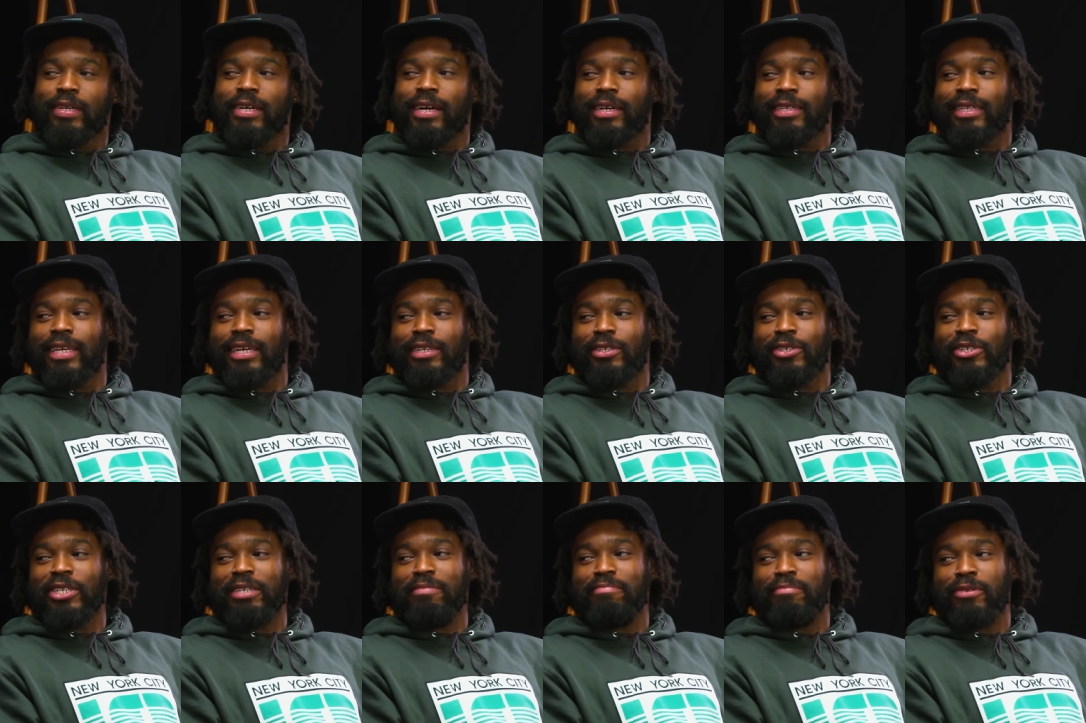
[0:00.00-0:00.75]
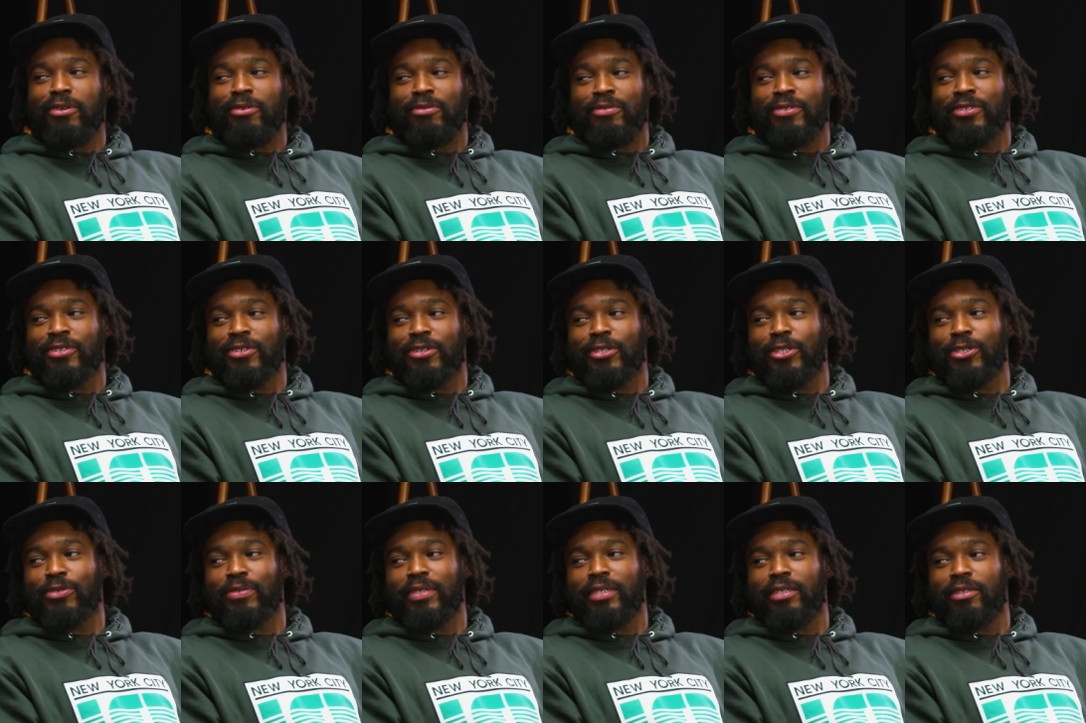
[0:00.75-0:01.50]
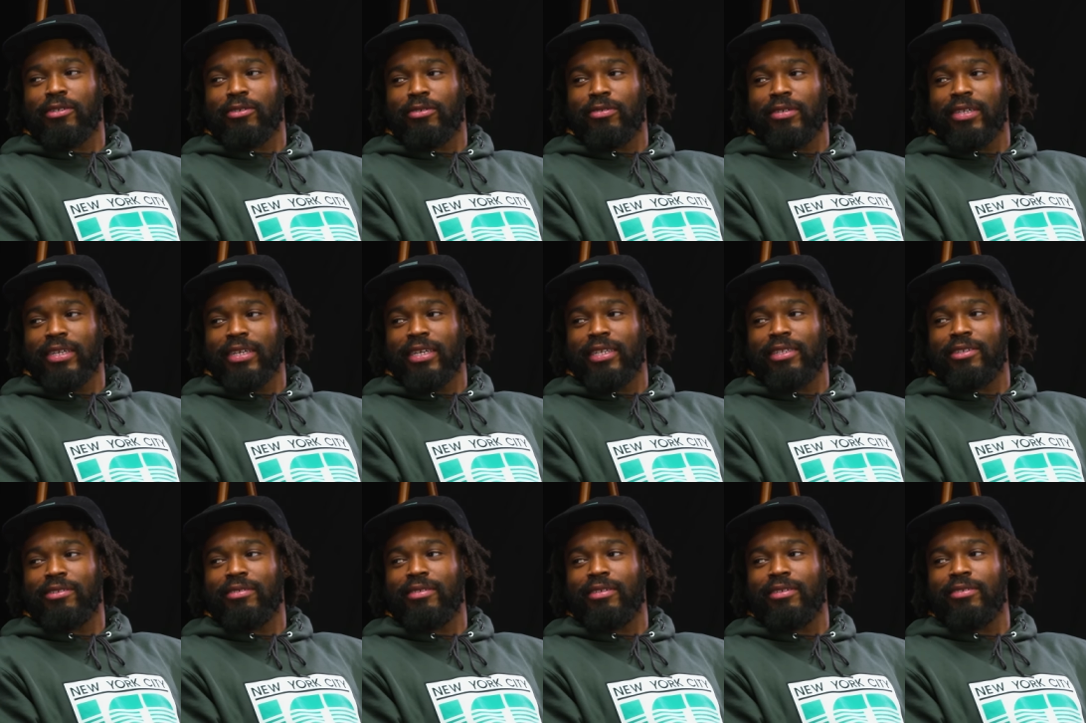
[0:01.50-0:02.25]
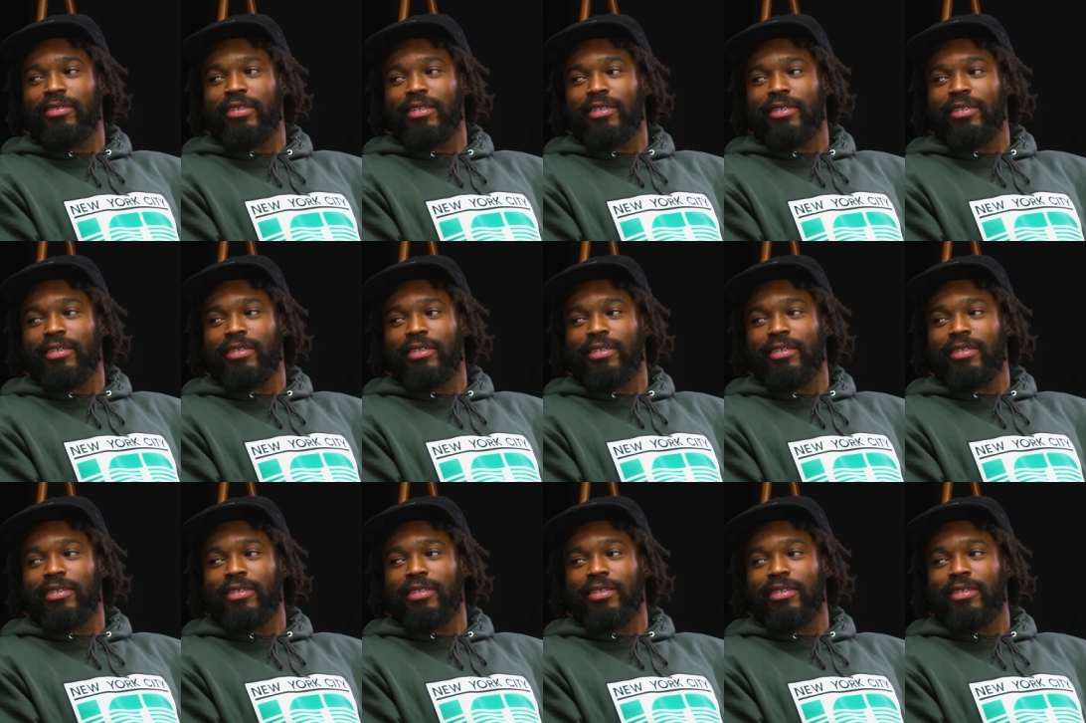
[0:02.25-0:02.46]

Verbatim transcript: You and, got that shin bone you know, surgery though. You could get you